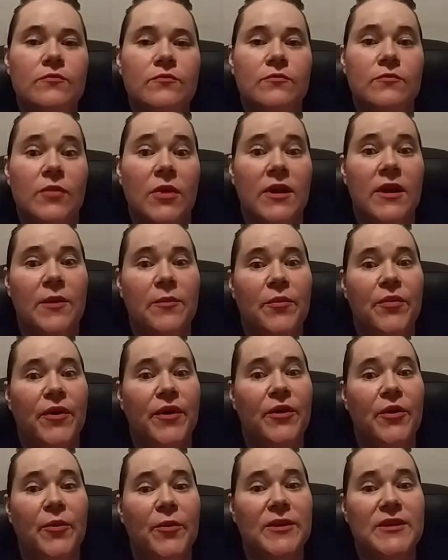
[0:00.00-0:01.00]
But I pray
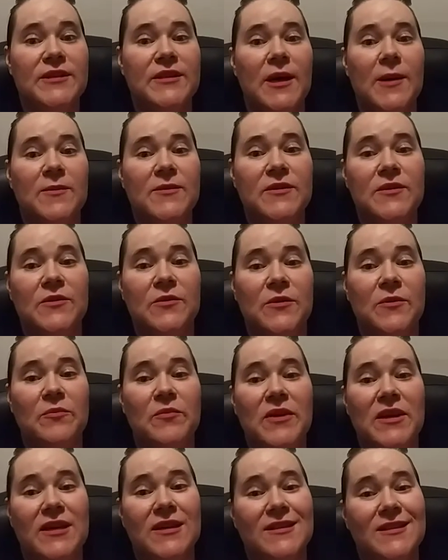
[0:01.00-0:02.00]
nobody stops doing
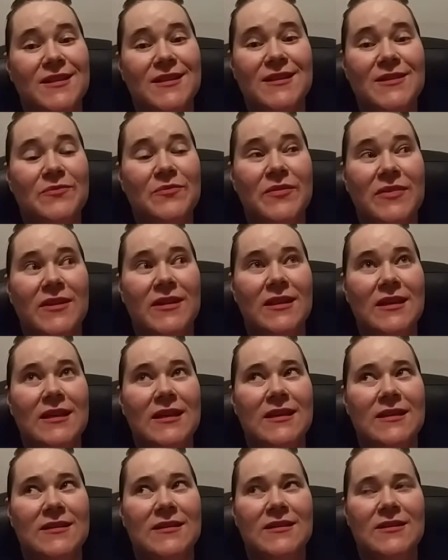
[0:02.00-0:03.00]
peace.
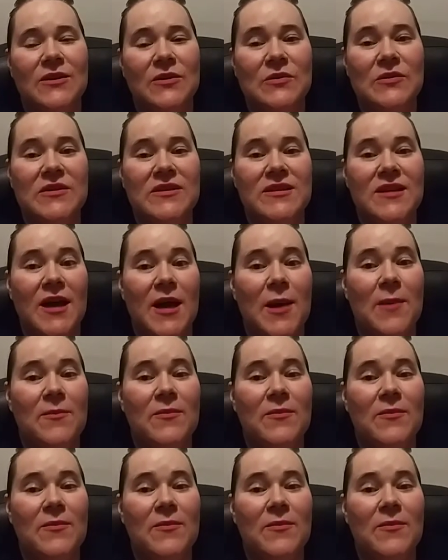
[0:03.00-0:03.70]
Please don't stop.